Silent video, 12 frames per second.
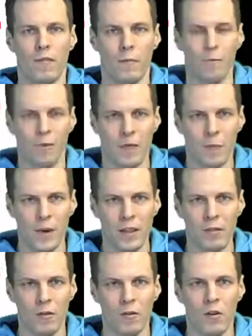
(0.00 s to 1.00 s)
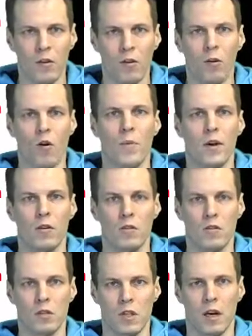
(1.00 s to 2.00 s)
a method or
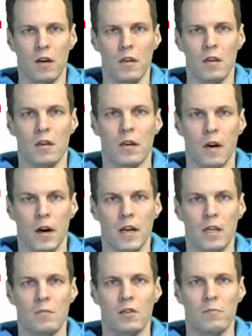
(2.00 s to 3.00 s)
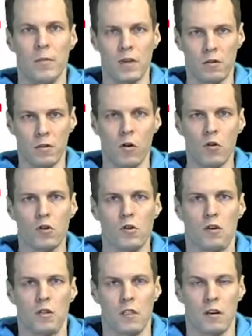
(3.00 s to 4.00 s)
because the items measure
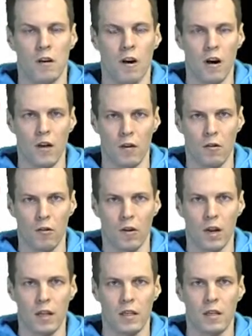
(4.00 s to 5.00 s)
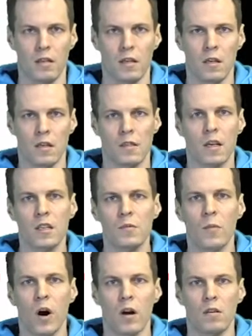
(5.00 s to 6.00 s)
constructs that are highly correlated. Such
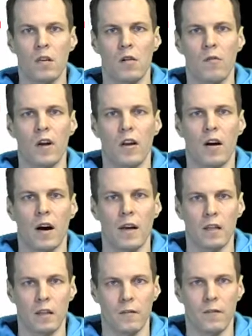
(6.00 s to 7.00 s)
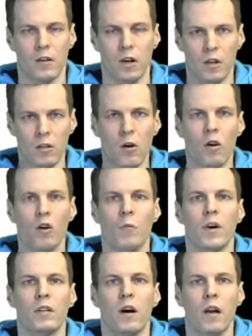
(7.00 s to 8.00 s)
models are rarely identified. I'll talk
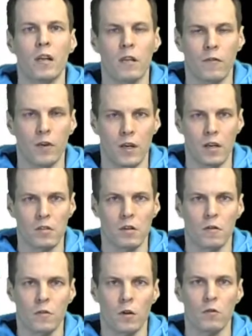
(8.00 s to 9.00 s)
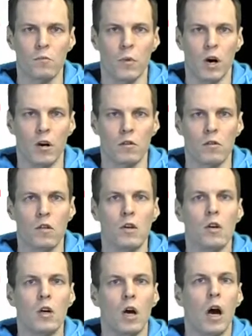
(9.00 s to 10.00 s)
about the identification of those models
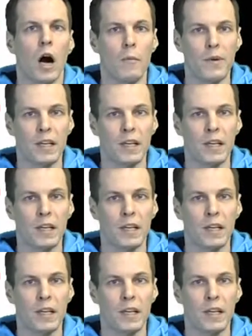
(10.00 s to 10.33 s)
a bit